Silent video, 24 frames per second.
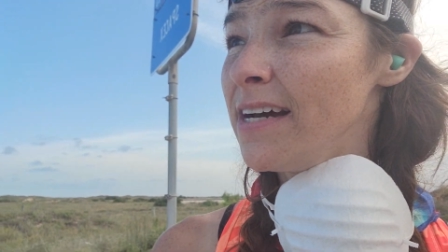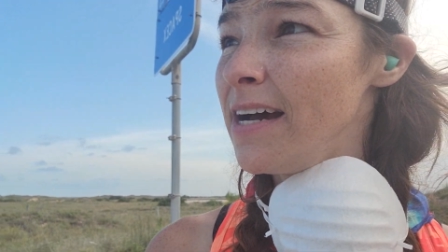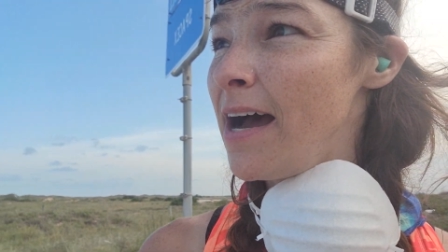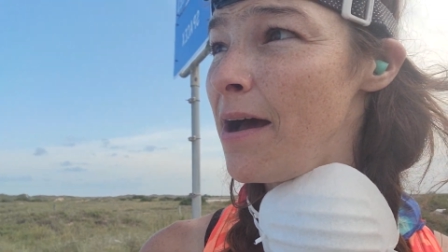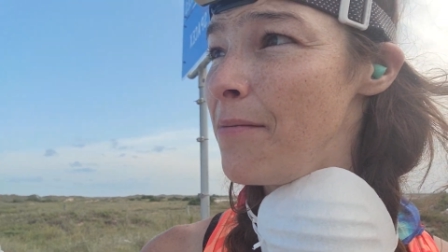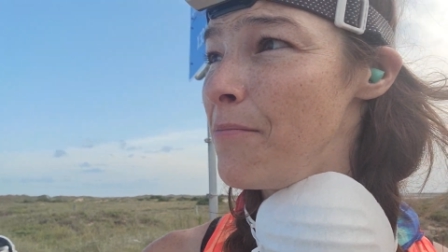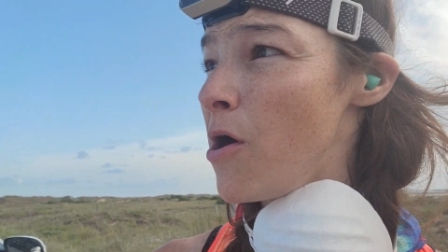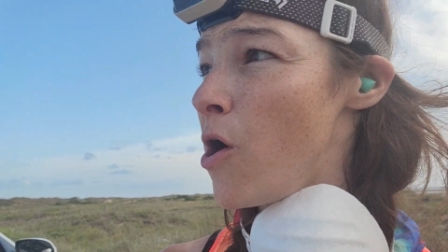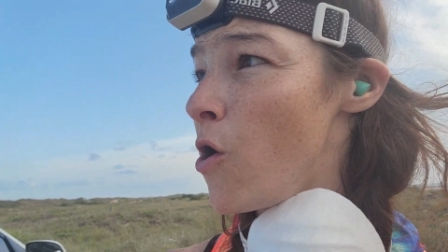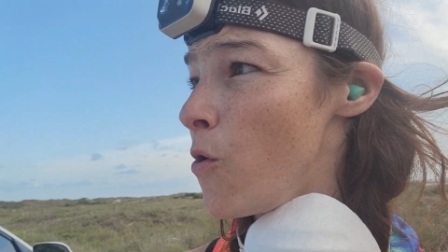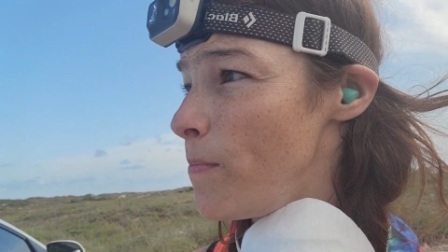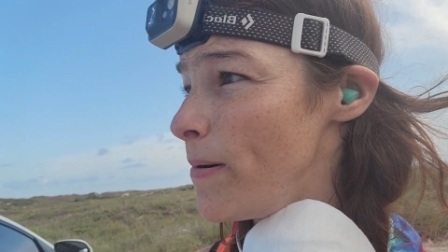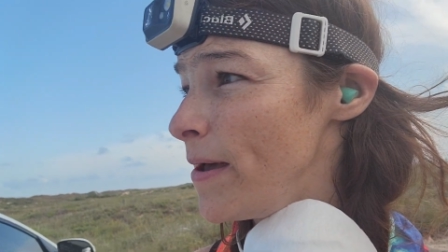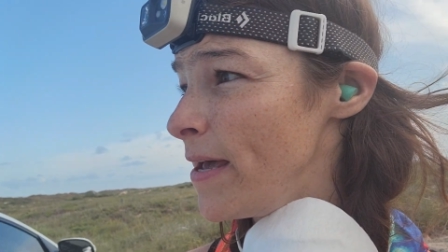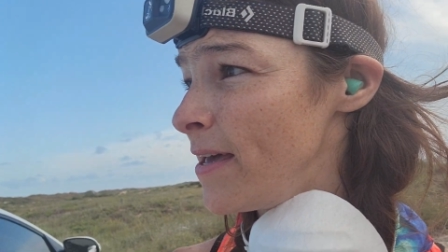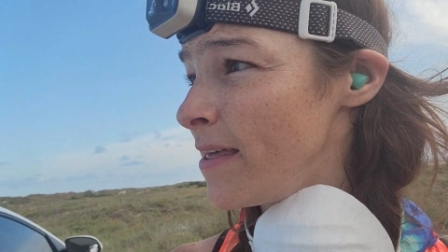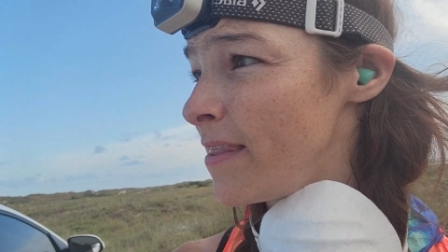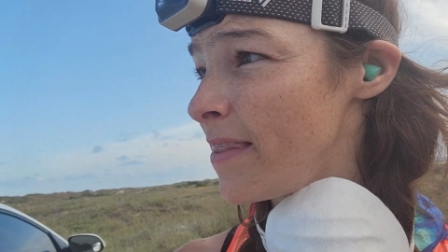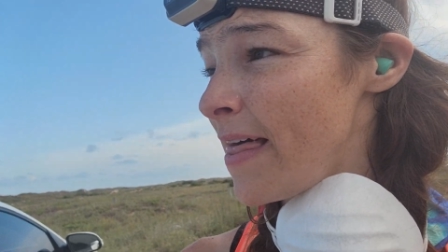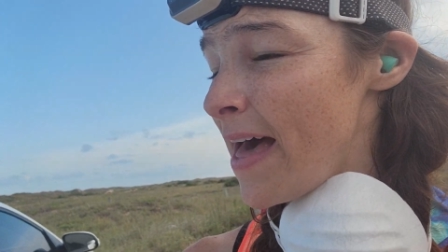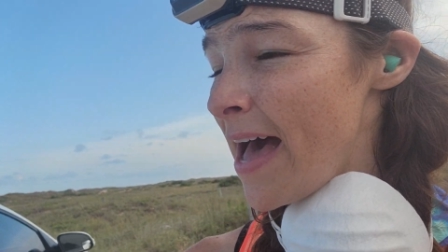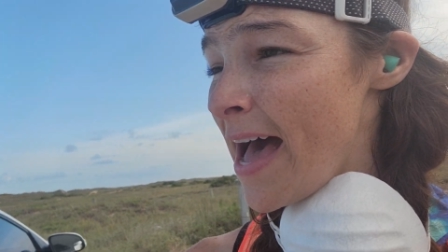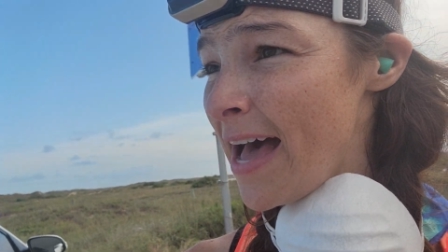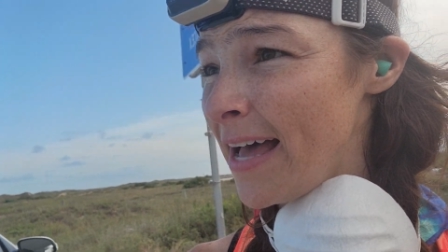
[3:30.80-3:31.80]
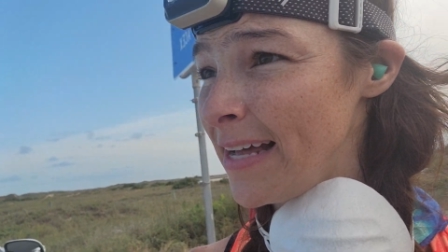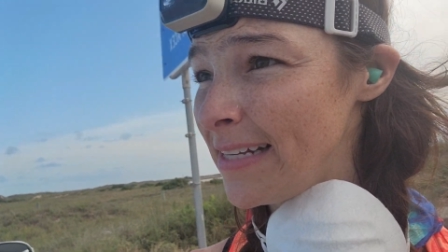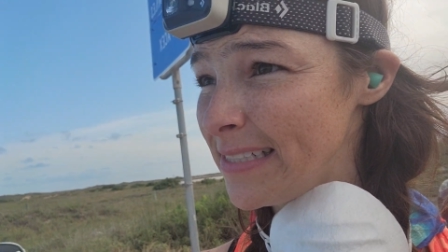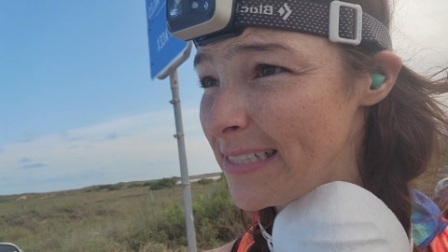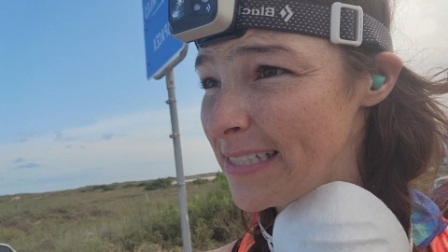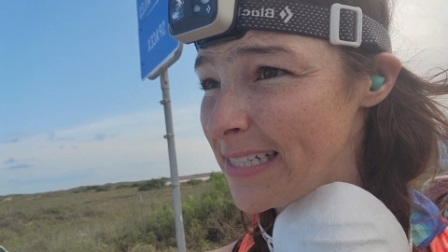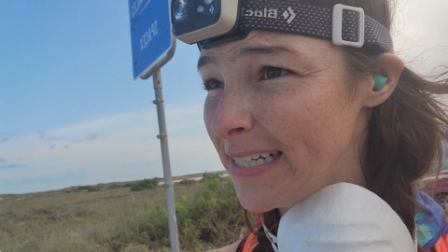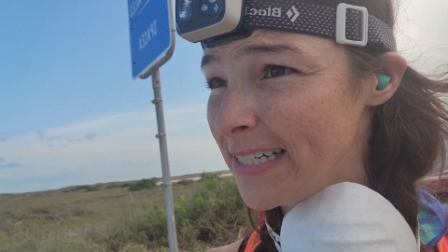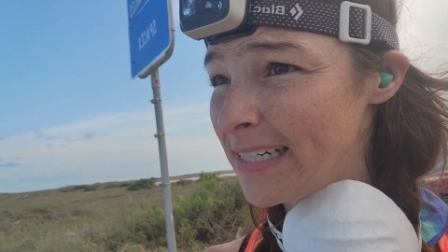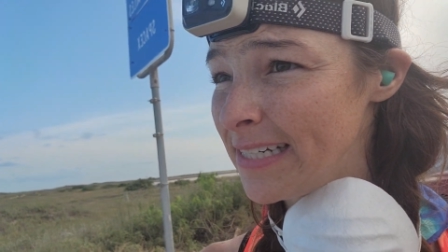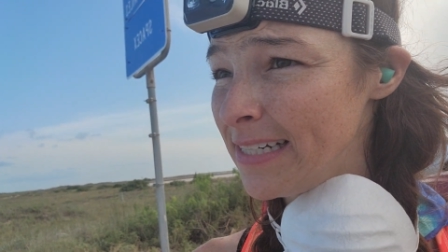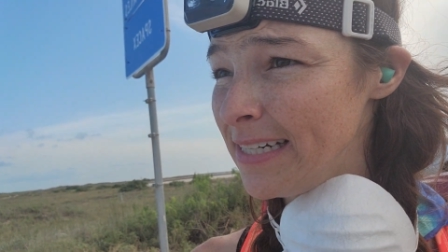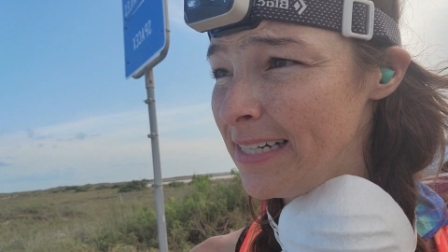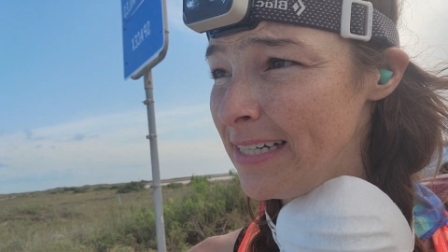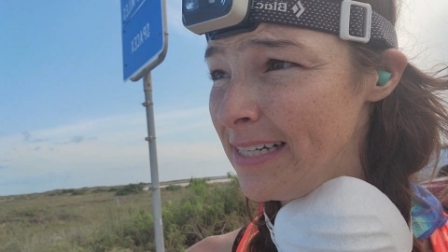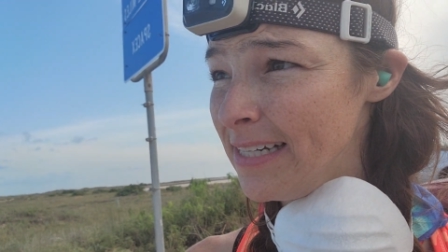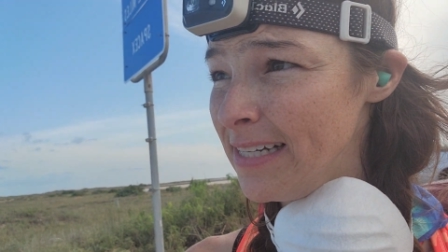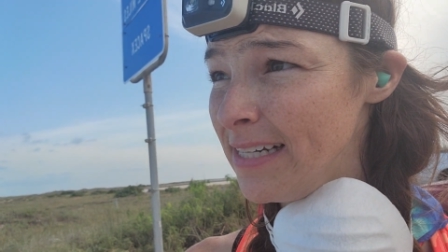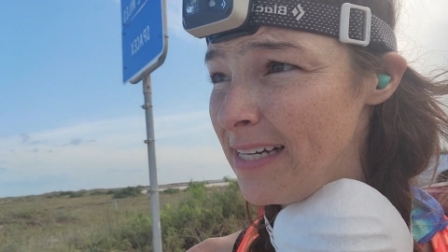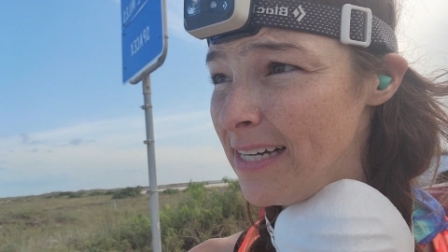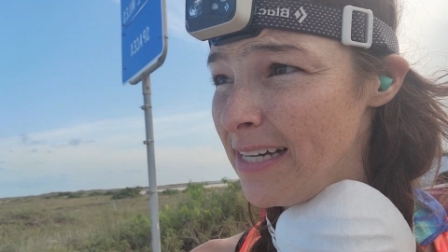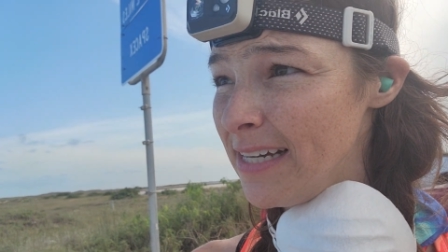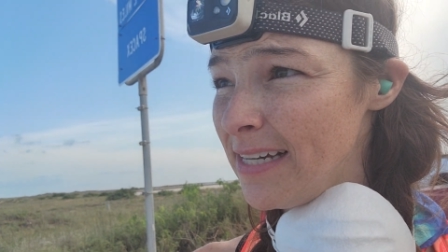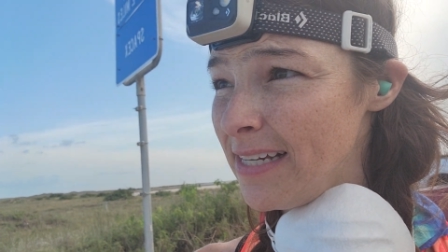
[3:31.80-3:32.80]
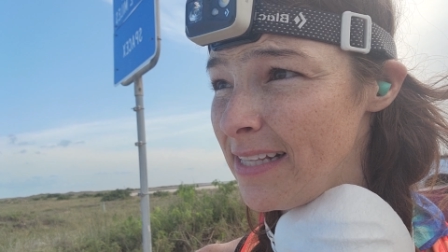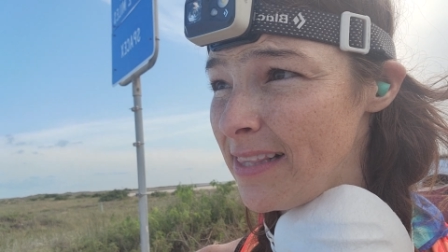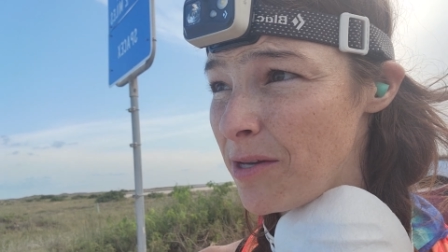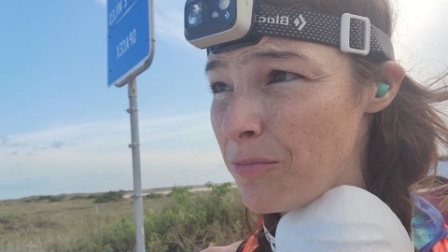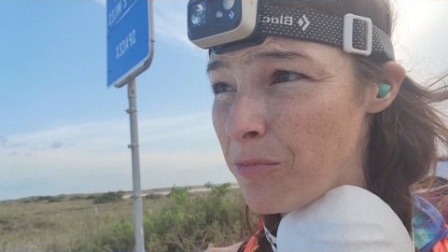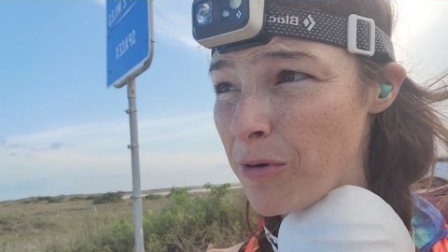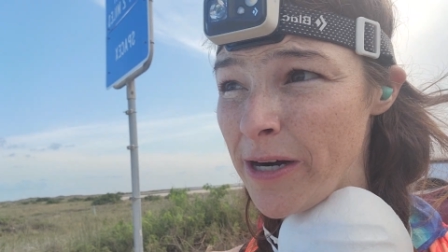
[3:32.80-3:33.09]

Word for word: I'm hoping that the